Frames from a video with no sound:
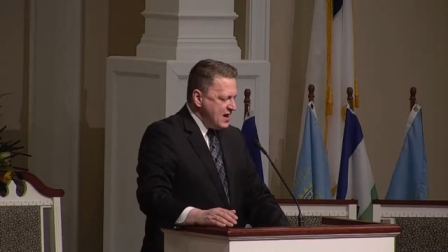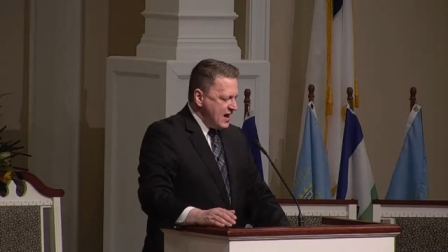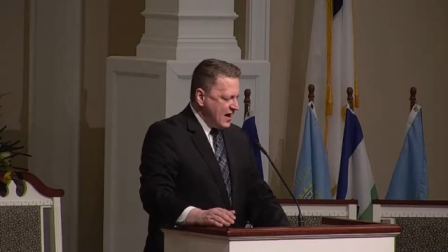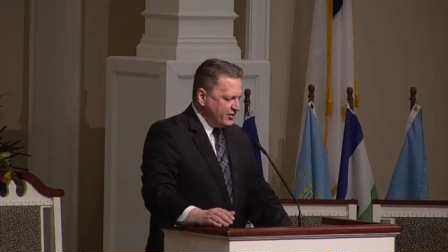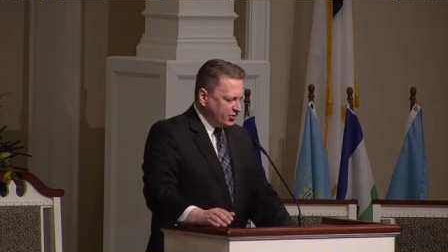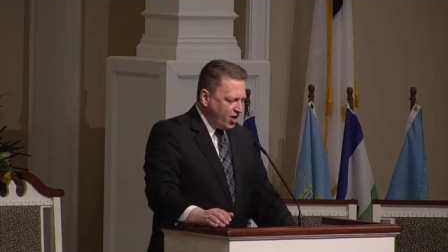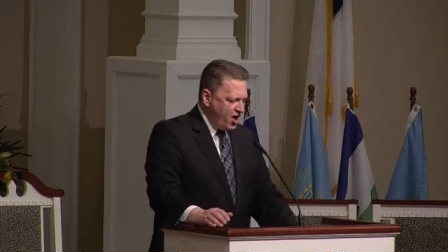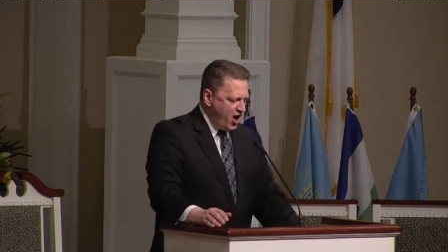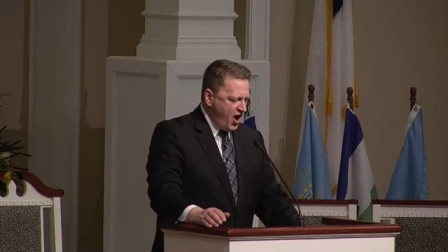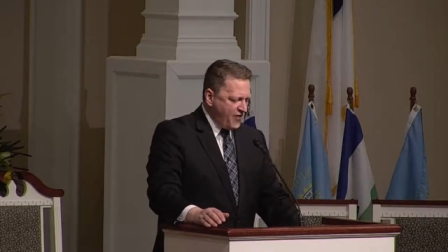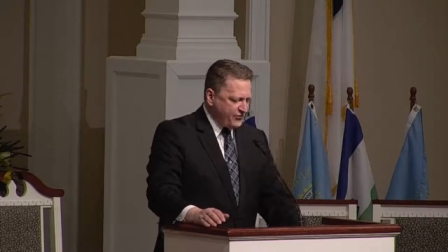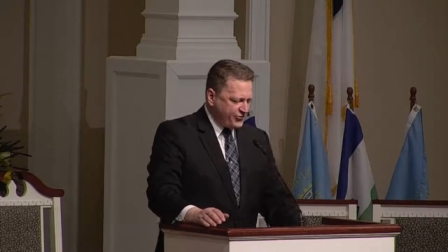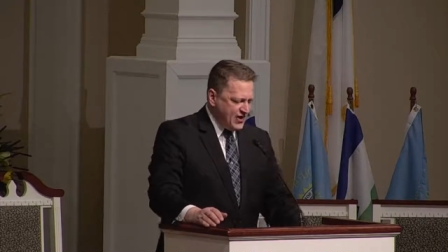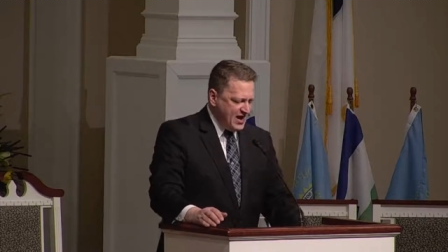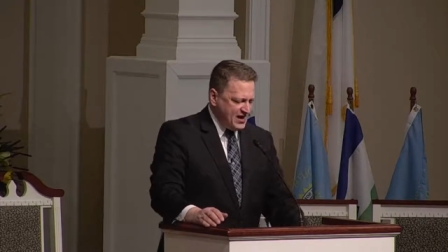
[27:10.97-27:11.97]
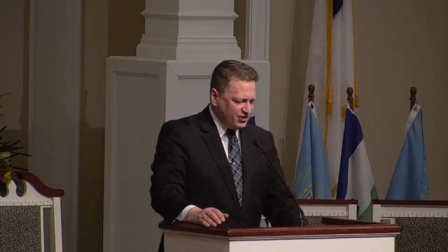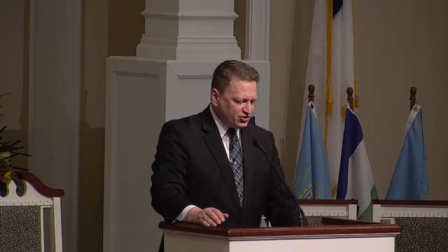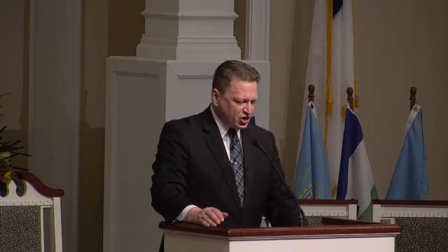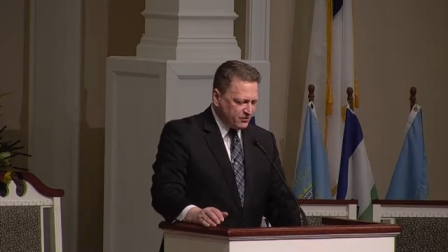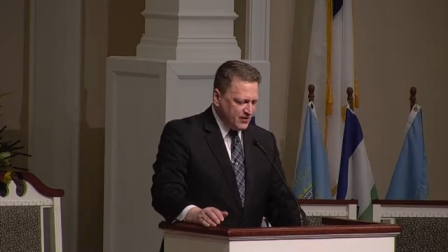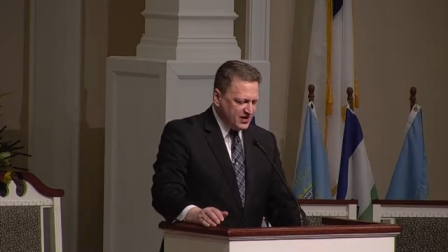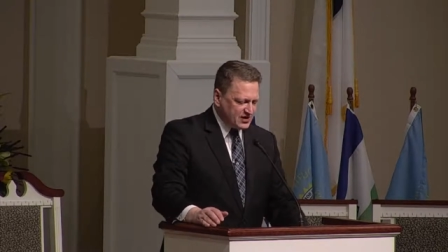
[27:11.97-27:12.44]
and all
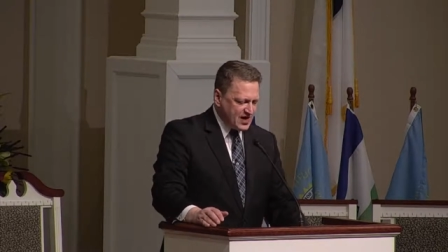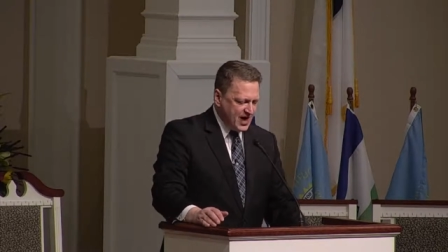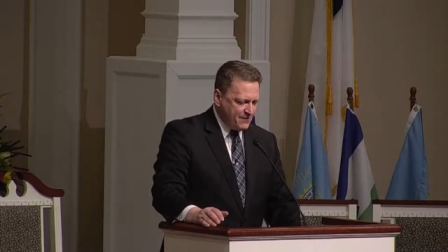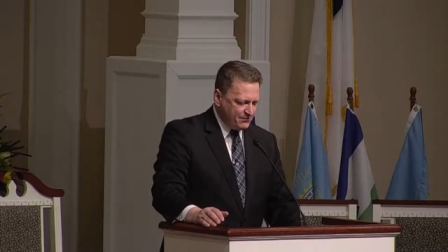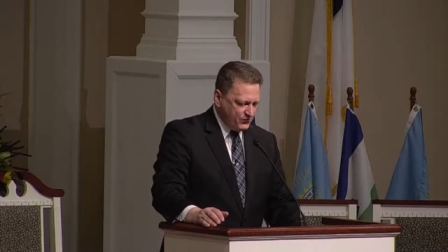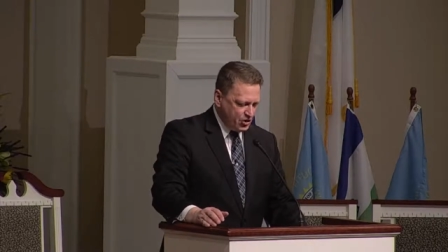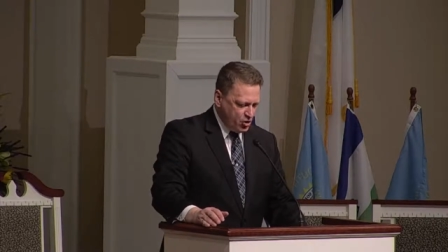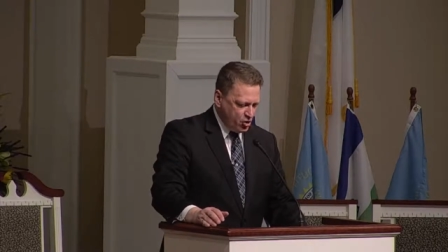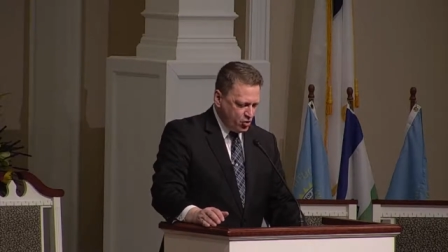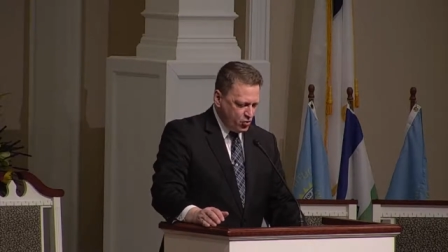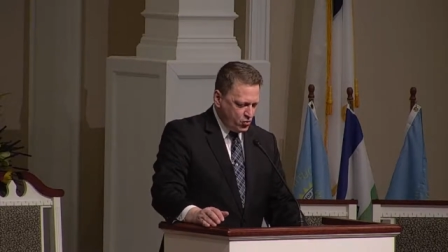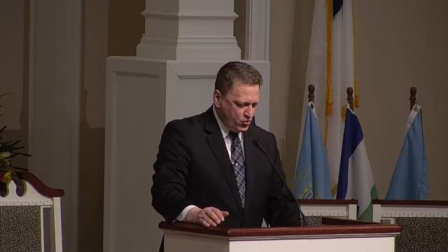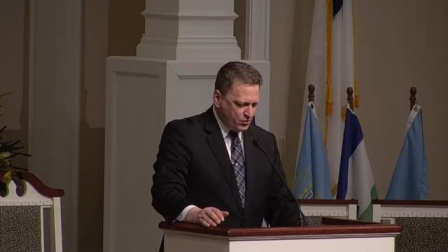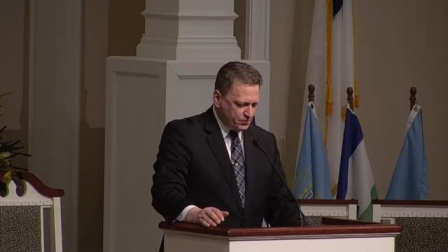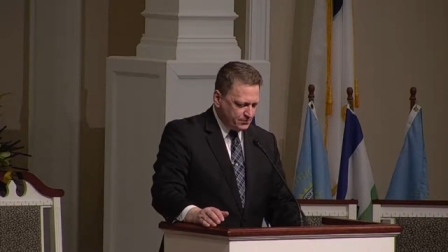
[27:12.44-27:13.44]
things are become new.